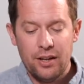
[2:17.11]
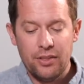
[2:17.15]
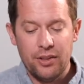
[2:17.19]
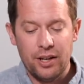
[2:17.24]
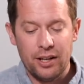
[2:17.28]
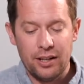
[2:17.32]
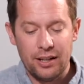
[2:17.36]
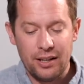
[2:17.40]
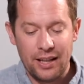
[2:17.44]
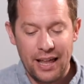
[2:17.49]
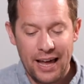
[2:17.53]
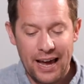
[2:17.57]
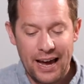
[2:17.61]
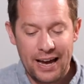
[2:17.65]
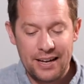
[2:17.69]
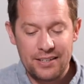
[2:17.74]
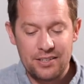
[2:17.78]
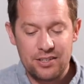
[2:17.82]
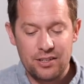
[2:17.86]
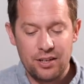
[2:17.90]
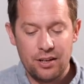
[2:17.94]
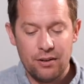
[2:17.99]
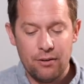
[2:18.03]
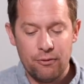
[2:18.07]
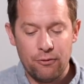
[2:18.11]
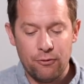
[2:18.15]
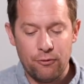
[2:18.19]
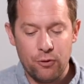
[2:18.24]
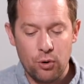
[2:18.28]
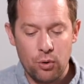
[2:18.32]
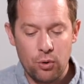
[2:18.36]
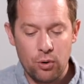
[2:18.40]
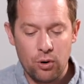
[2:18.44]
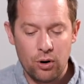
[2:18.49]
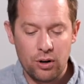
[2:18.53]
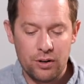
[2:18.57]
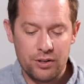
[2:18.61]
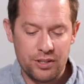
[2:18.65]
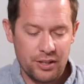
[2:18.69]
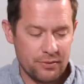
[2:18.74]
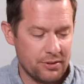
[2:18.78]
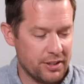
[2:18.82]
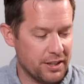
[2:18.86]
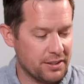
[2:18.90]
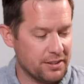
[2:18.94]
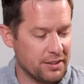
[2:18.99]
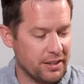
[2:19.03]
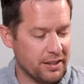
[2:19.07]
the last
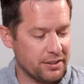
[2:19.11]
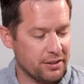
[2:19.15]
5